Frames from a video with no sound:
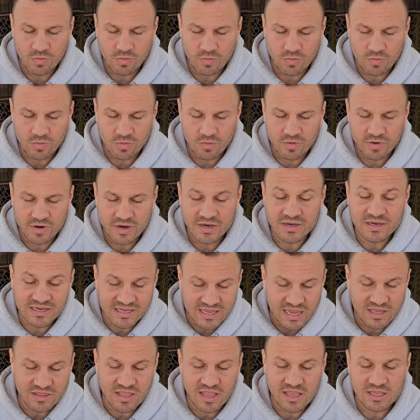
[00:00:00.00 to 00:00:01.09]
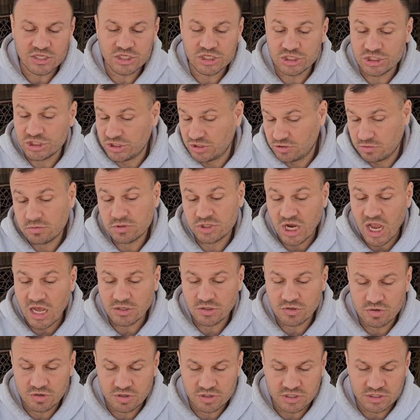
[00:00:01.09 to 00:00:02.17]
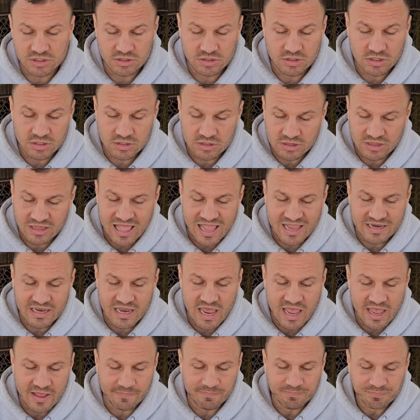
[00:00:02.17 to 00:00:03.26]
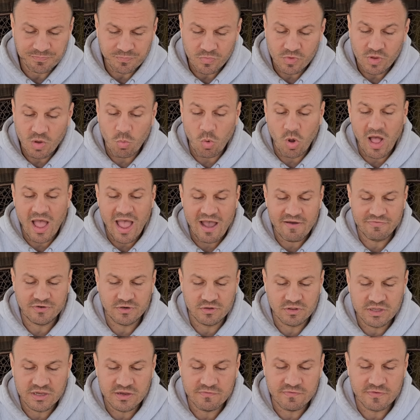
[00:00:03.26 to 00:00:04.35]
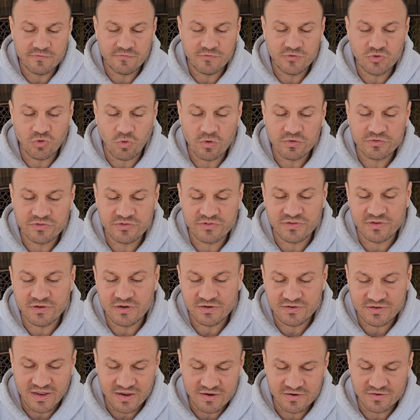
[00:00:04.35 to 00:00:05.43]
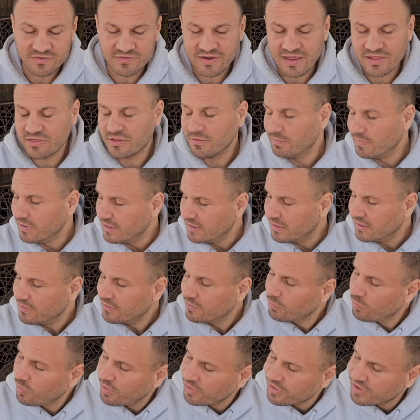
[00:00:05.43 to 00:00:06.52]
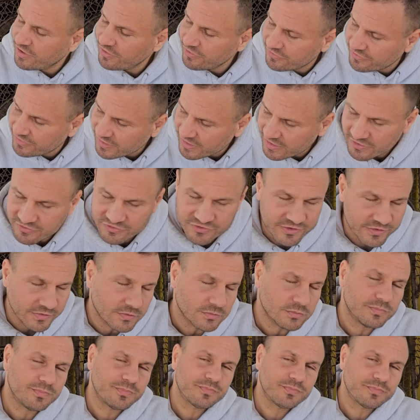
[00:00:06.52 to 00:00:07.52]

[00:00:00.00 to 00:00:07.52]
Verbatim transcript: or indicate that John Crook and Lynette will have to leave if George is in attendance at the meeting. Well, here's the issue.